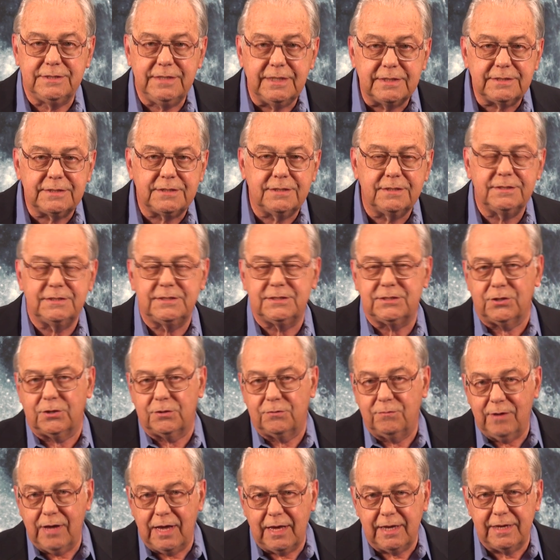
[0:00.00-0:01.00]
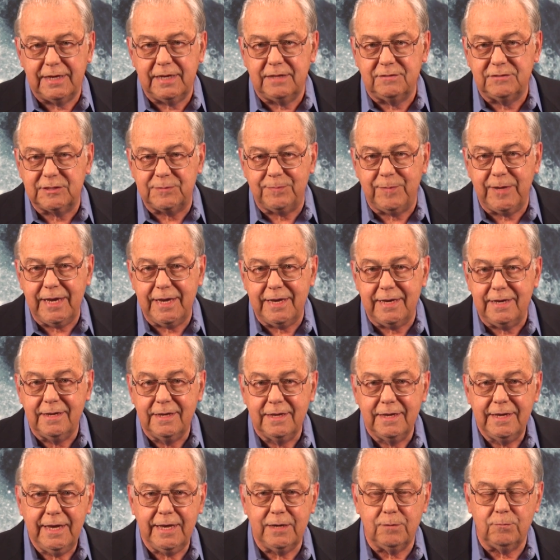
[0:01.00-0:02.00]
distance or relative speed,
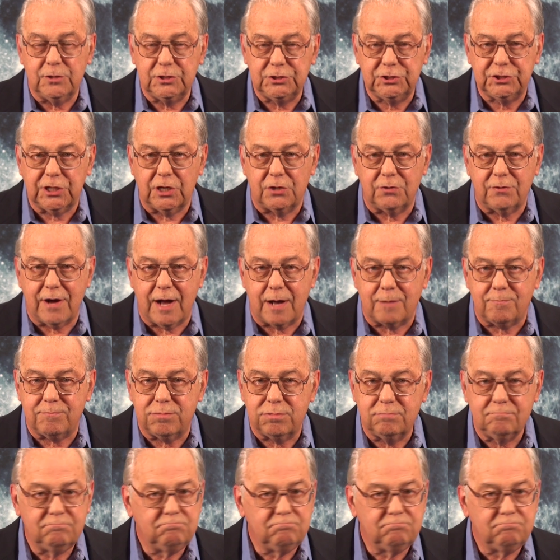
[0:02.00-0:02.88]
it would show up.